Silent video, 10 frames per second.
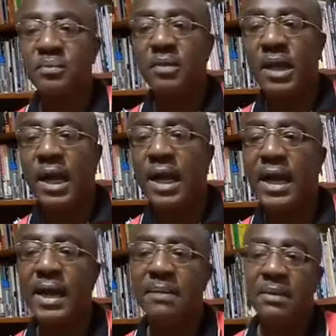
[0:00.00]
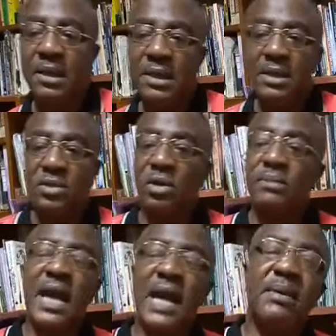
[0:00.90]
Um,
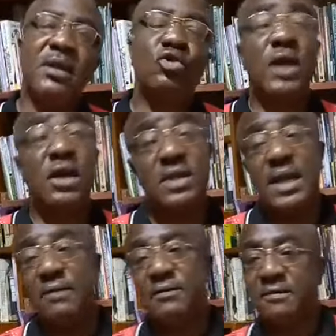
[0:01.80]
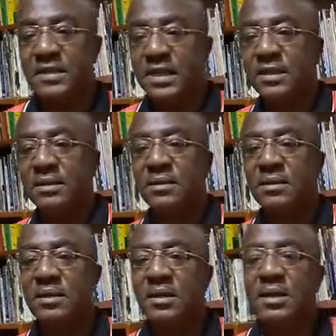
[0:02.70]
sometime in 2015,
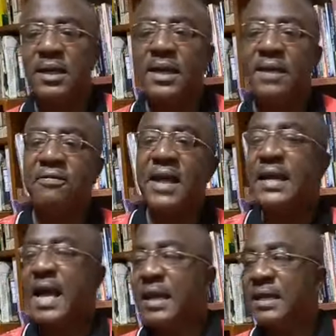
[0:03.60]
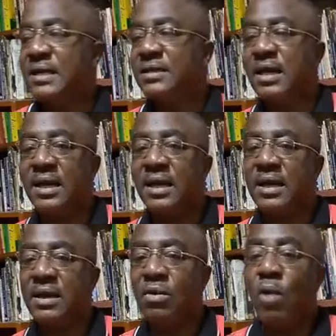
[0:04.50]
a friend and his uh,
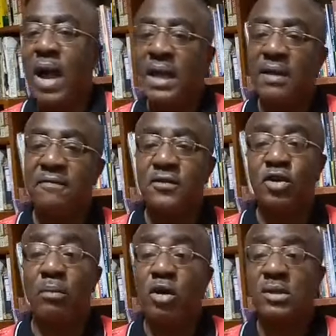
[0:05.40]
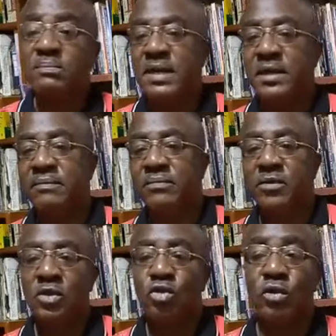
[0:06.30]
wife summoned me
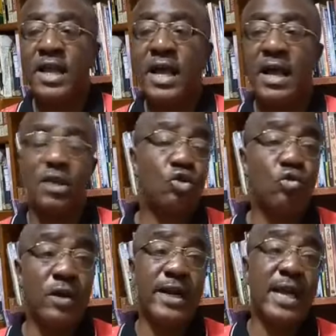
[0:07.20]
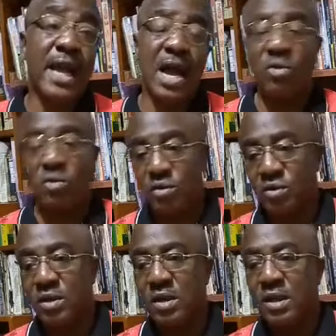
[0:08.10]
to their Surulere house
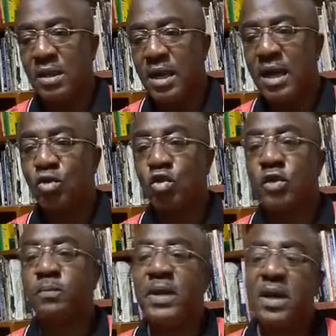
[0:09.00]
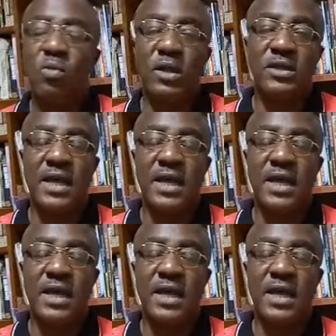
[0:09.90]
uh, to speak with uh,